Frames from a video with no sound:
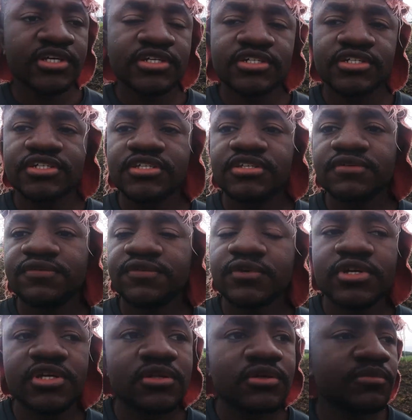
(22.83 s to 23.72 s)
just a few
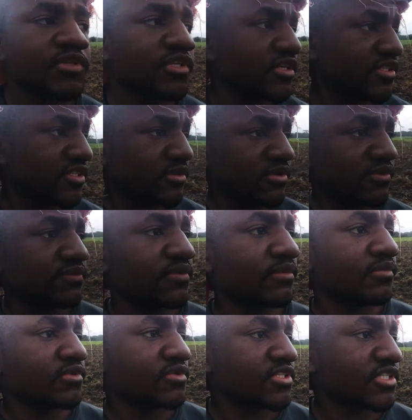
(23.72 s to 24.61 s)
kilometers away
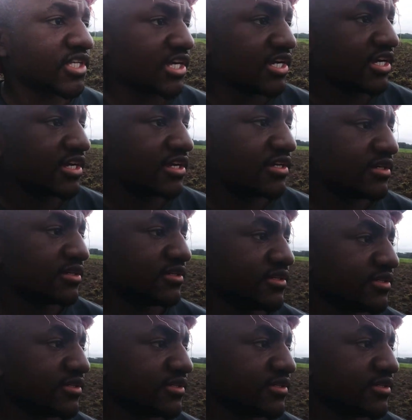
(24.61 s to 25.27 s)
from Lusaka.